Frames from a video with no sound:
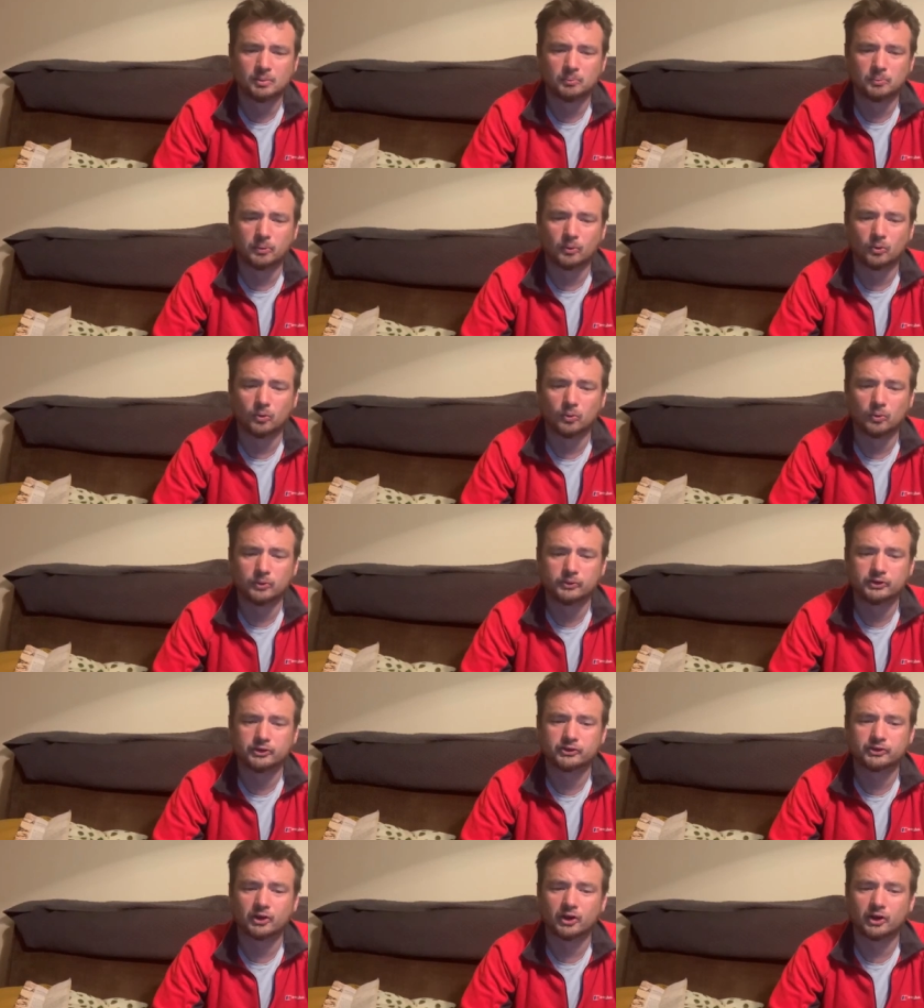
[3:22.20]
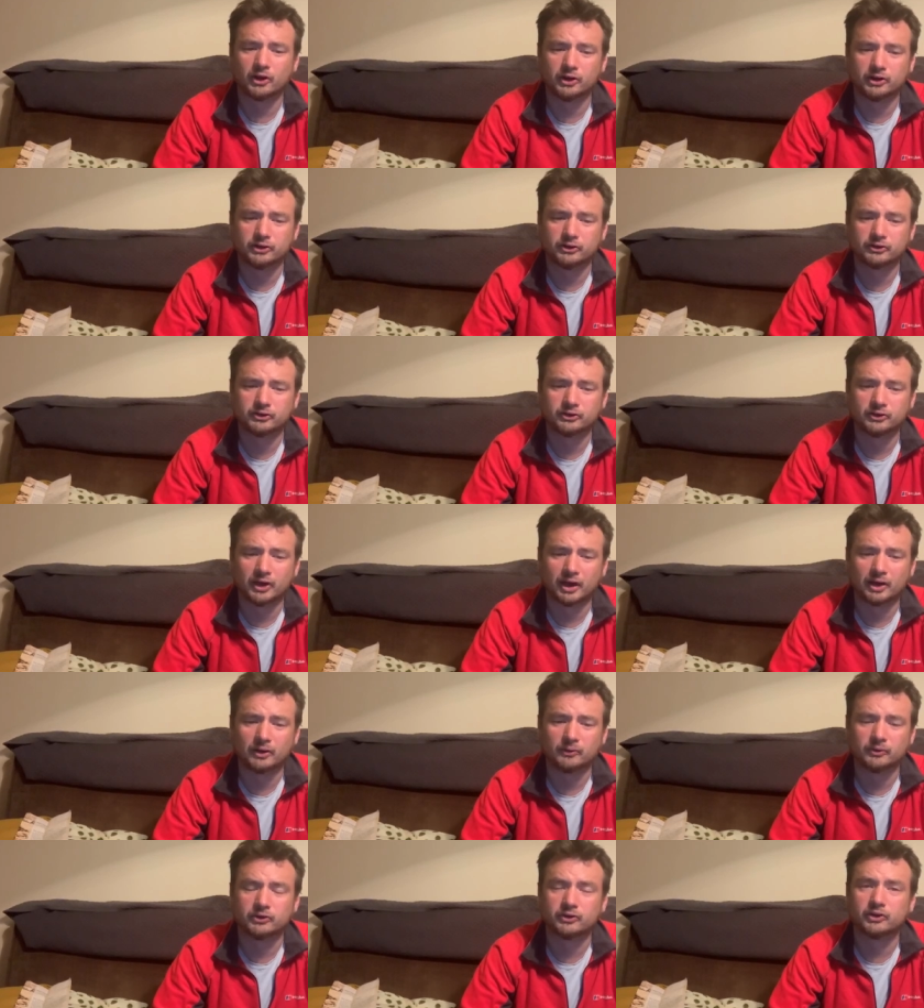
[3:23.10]
Bór decides
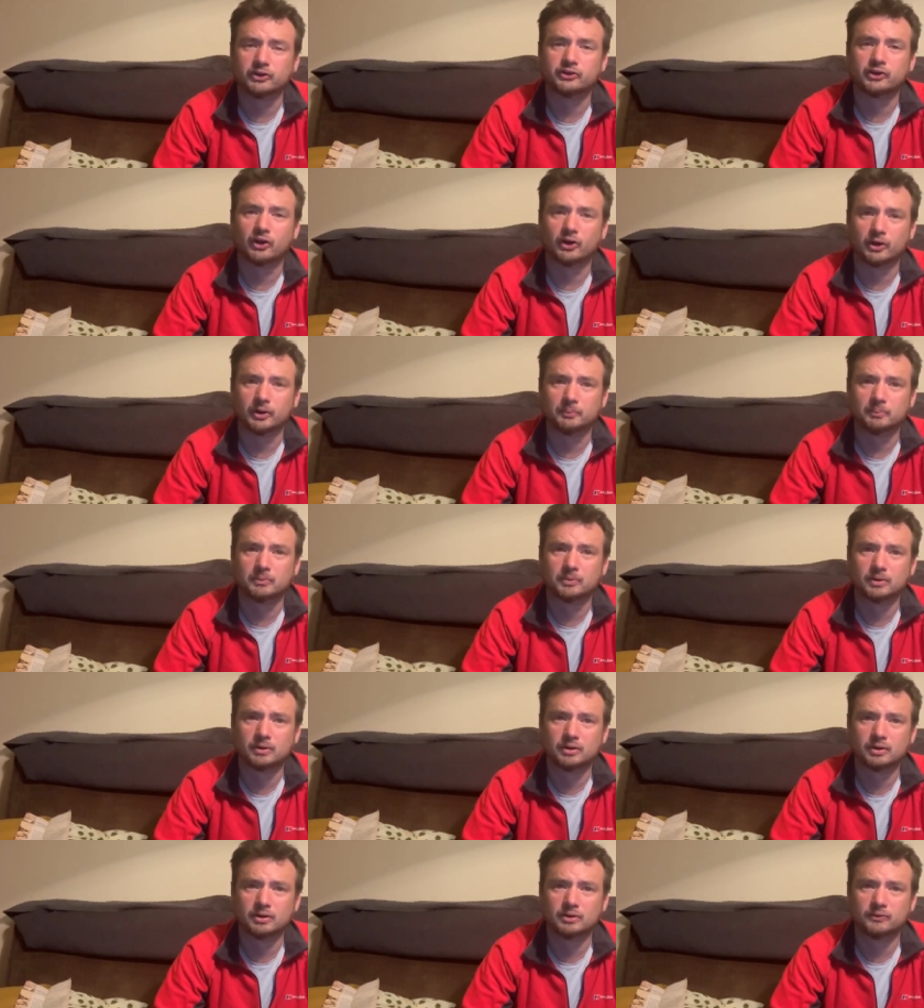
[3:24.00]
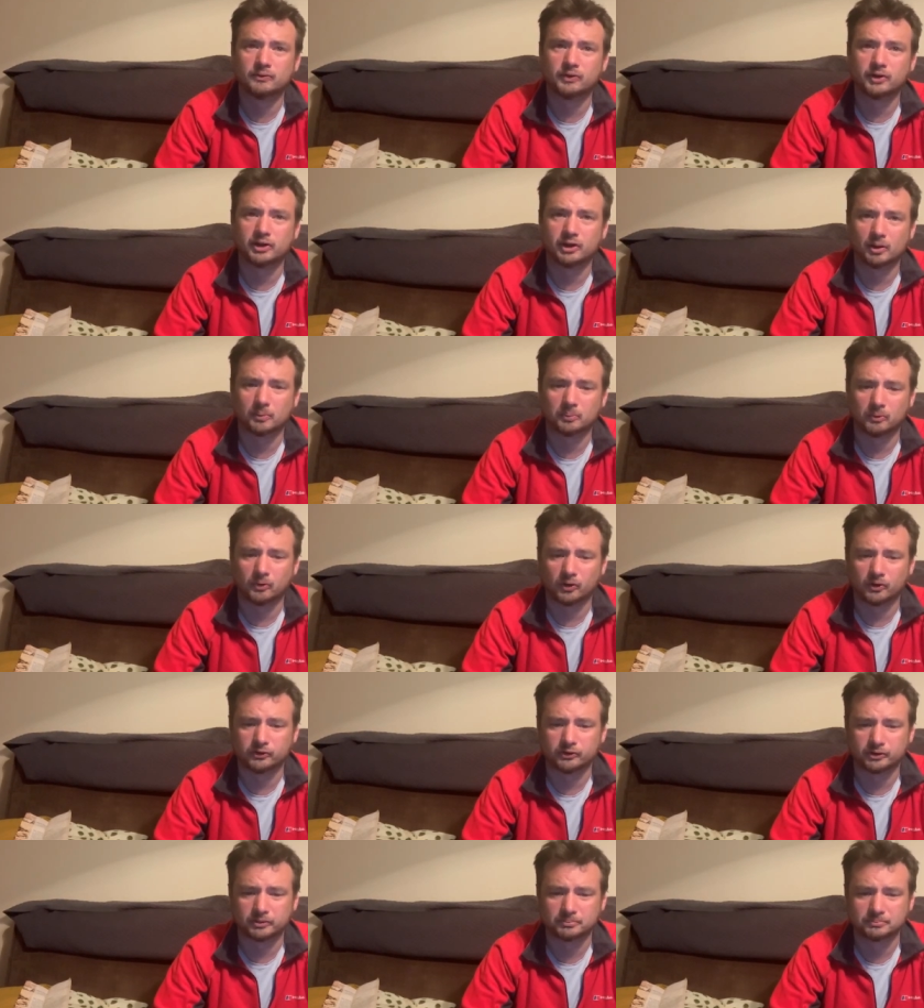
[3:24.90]
now is the time for the
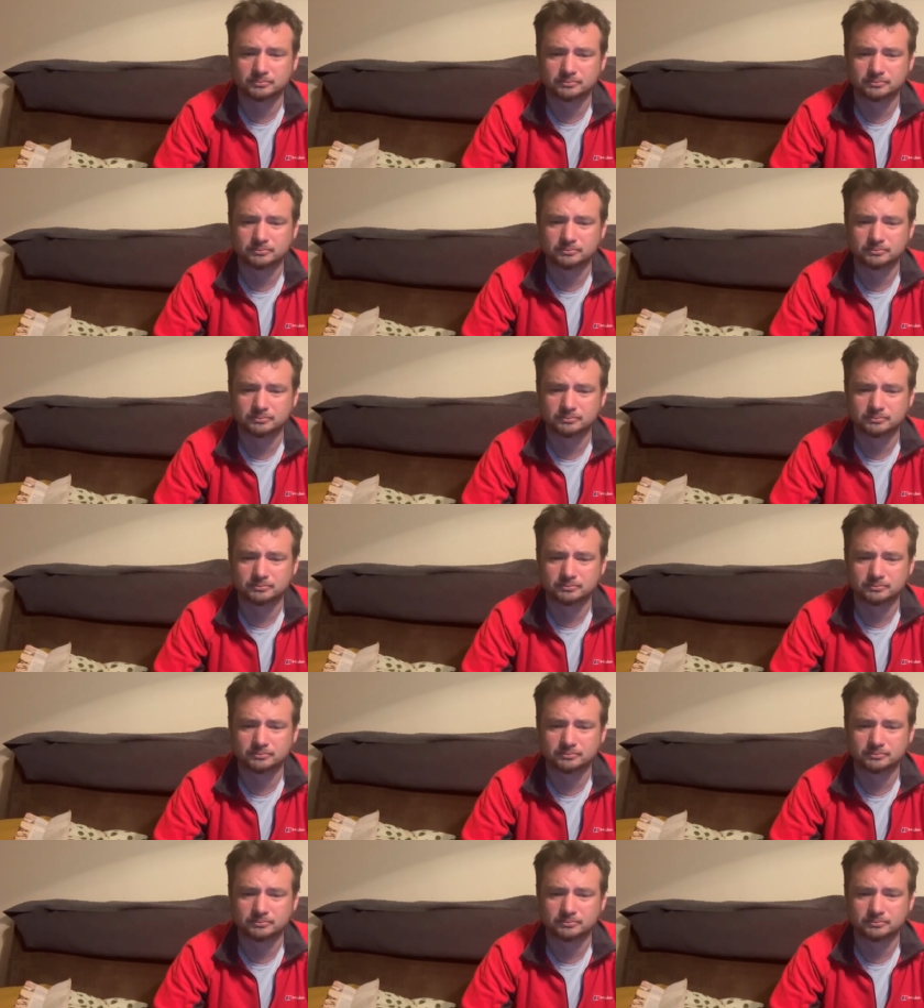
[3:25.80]
uprising.